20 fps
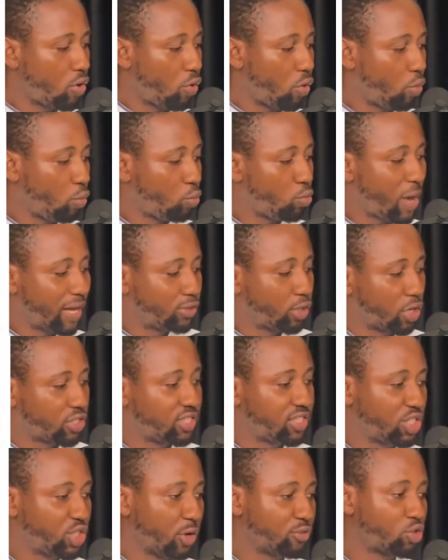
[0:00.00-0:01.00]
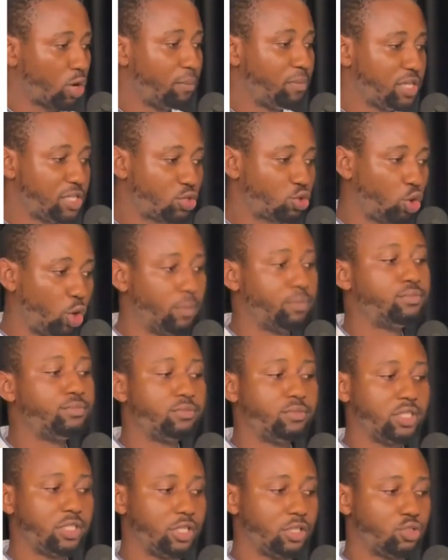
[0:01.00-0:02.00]
where does deed of sublease
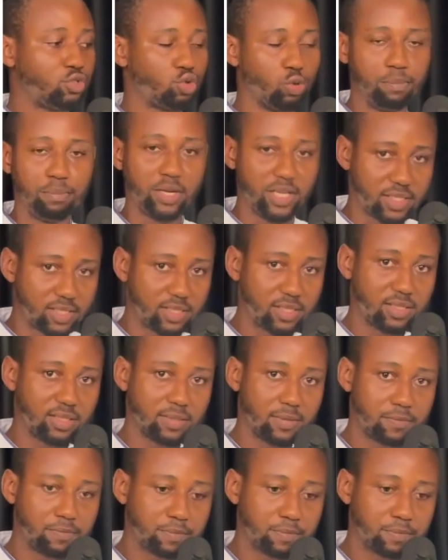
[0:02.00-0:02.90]
come to place?